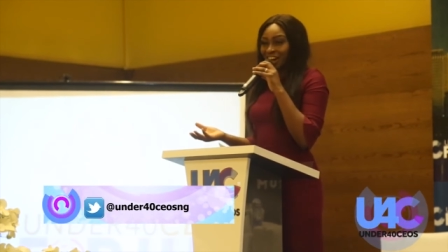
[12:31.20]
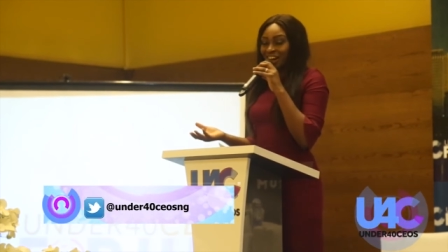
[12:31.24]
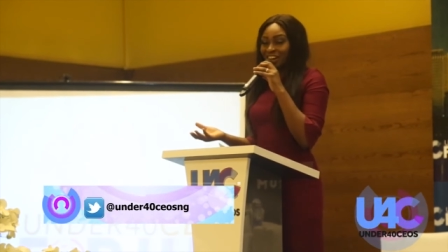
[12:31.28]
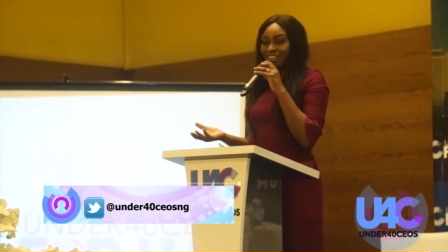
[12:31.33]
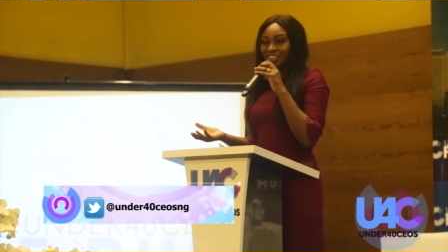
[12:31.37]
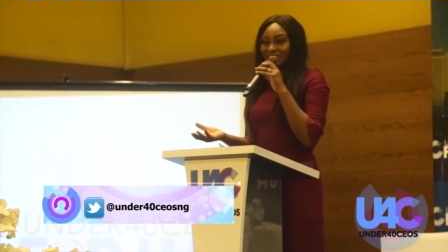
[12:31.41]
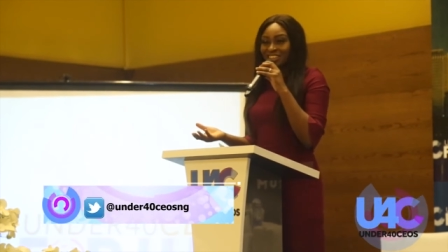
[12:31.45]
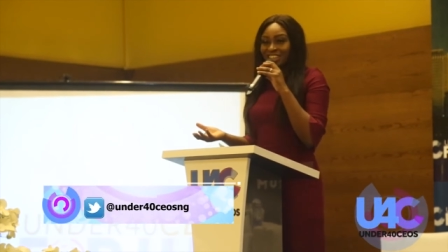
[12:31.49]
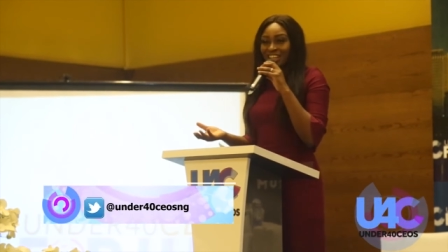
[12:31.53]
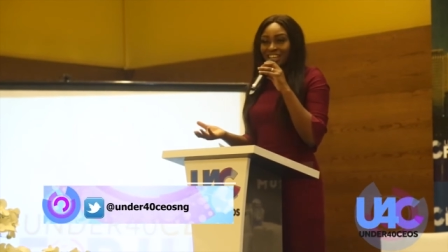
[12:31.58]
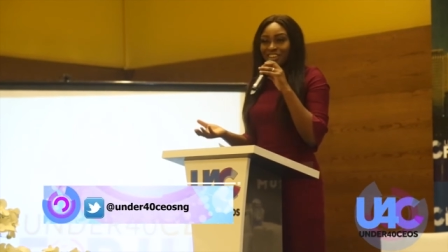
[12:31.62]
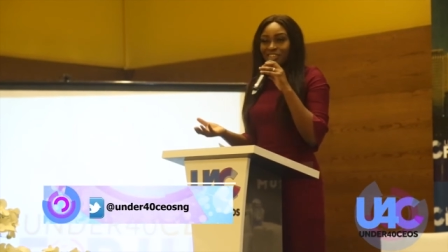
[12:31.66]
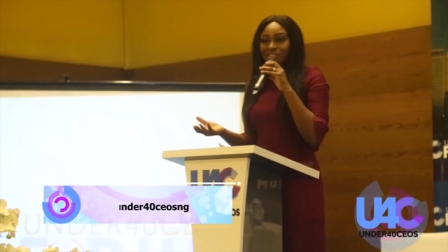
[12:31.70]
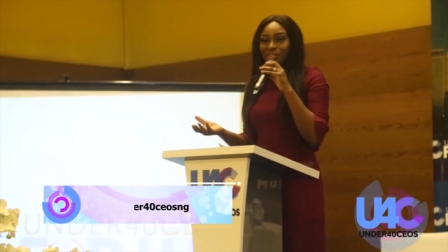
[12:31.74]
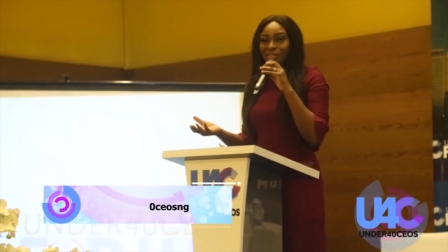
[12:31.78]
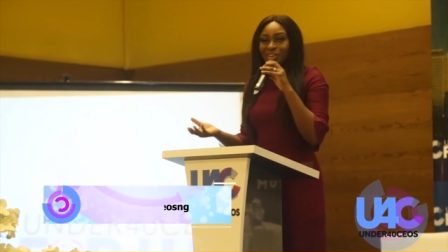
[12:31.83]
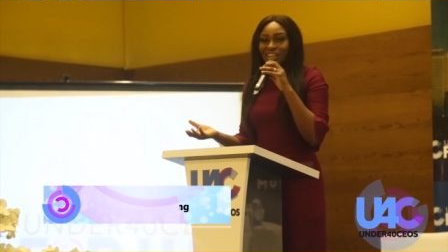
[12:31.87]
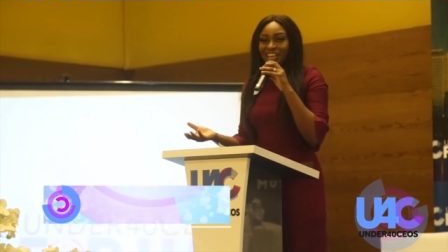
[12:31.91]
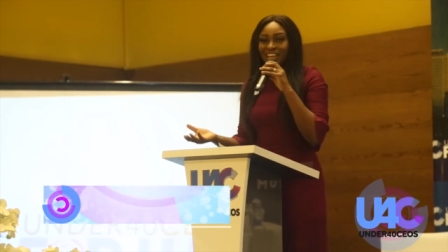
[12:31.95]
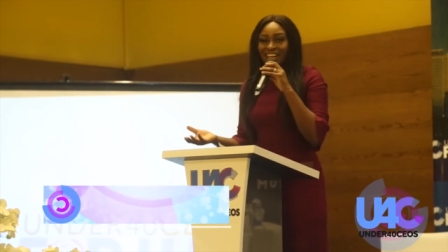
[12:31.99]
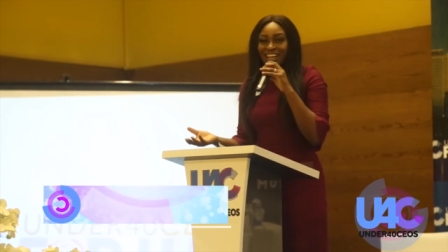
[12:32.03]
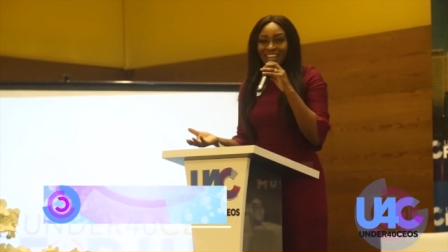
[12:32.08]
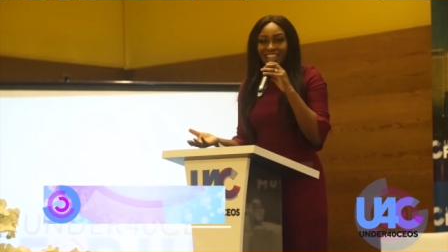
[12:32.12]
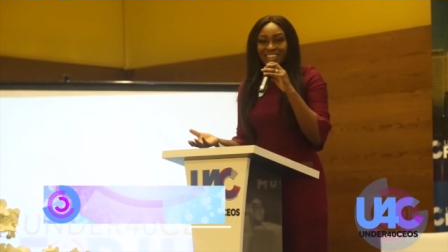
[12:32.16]
I was like,
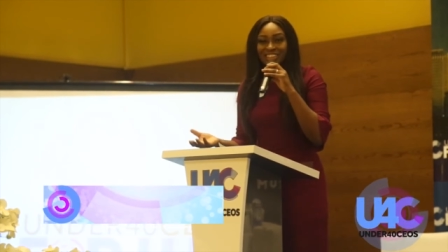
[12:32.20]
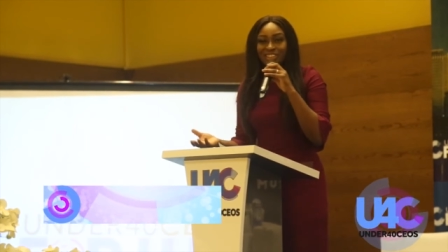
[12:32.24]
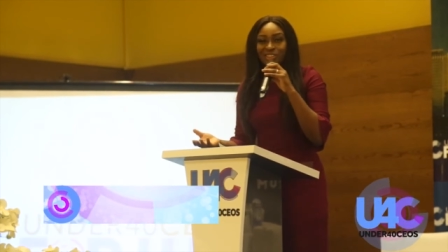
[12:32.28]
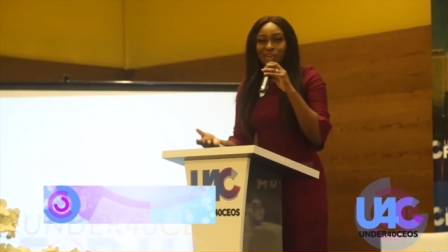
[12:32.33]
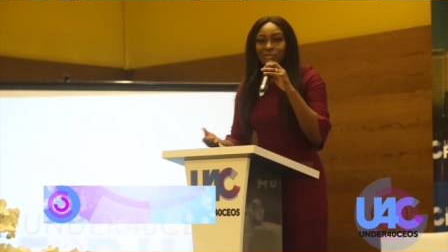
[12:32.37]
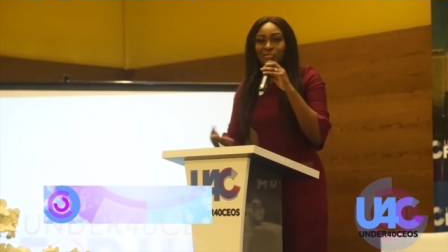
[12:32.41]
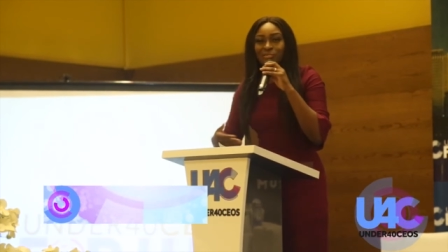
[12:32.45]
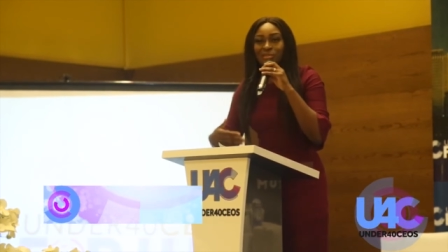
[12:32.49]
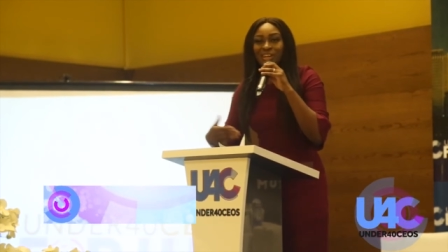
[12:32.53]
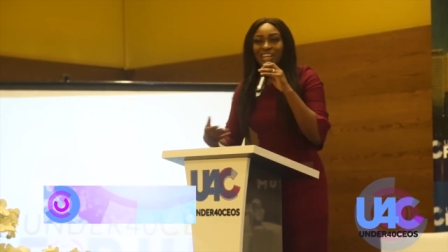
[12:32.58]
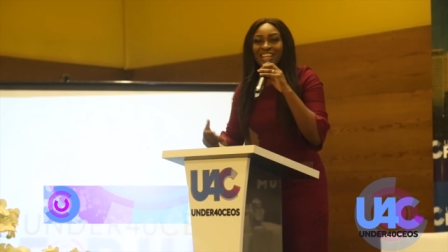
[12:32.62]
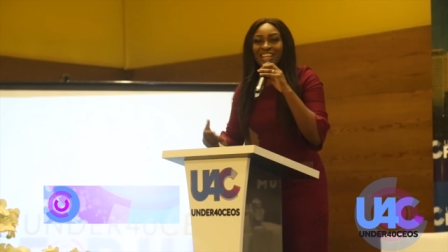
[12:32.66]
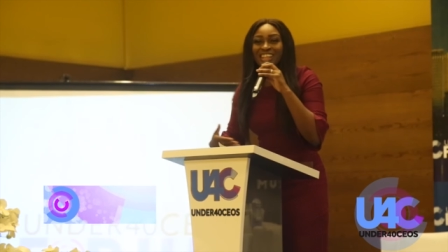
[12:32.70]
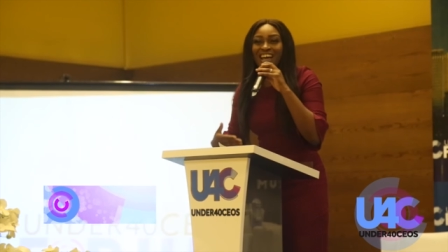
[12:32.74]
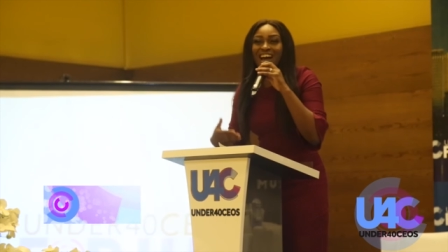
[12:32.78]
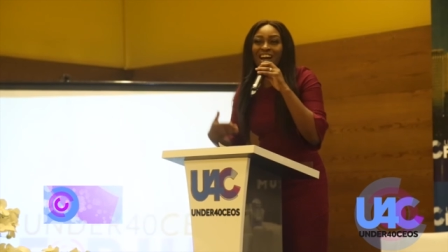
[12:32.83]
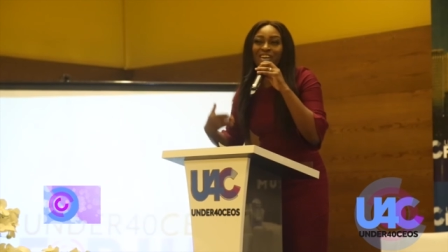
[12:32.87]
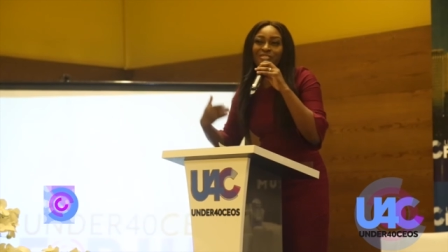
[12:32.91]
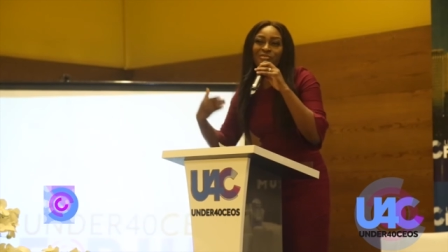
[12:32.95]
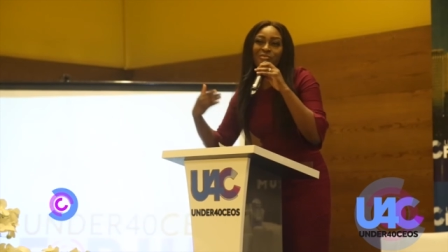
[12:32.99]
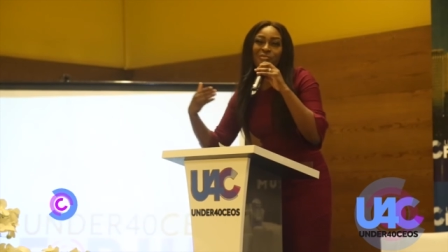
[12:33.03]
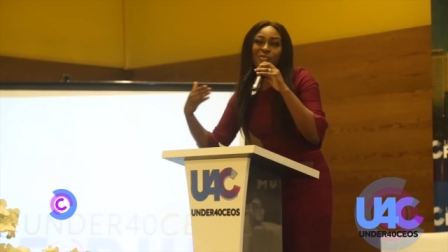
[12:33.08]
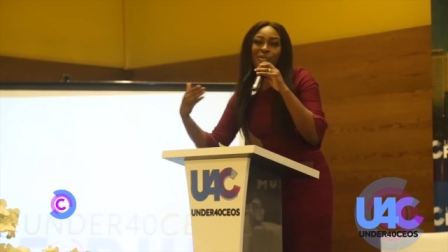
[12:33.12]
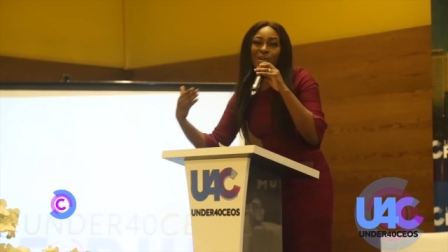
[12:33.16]
okay, so me, that
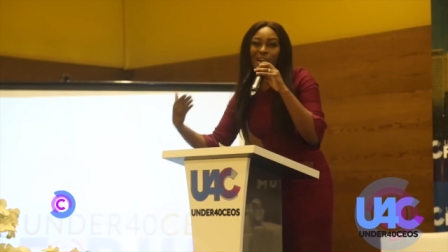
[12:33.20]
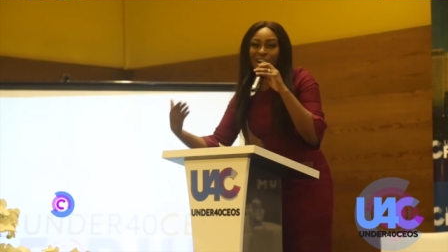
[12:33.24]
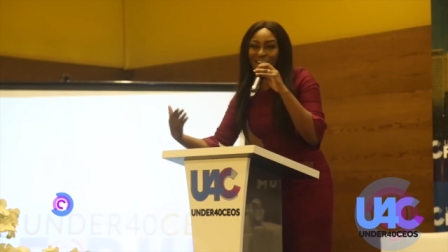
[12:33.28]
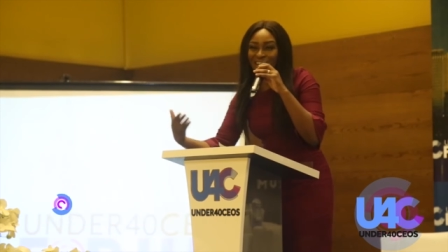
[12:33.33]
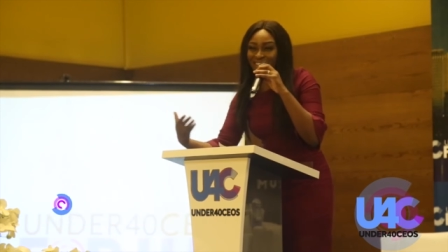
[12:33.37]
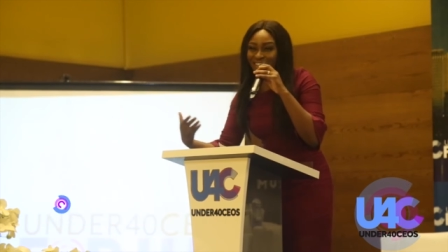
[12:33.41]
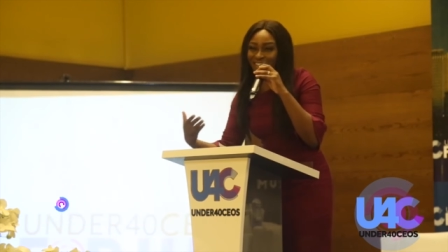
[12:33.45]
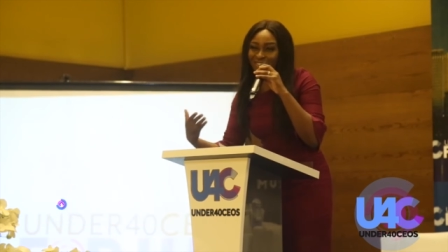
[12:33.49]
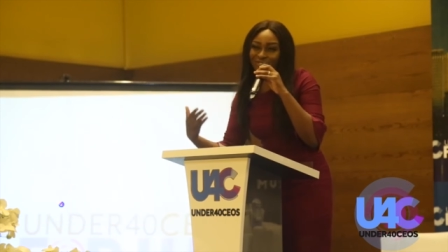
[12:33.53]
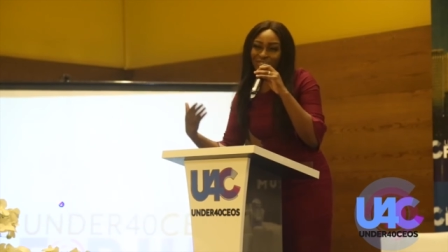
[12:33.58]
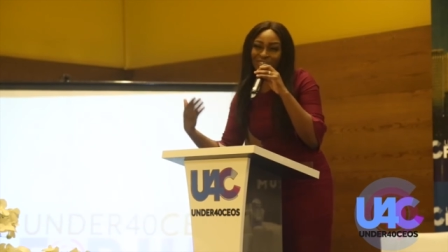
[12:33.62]
I've worked